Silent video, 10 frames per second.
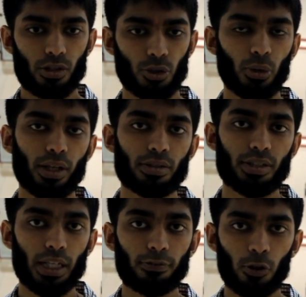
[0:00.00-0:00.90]
students
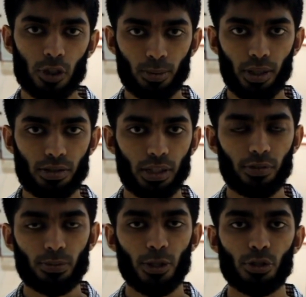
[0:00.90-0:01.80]
to give khutbahs, to
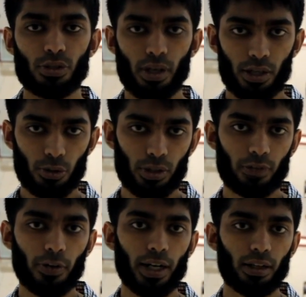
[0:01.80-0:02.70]
give speeches during the
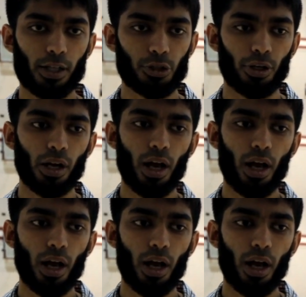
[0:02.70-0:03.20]
Friday lecture.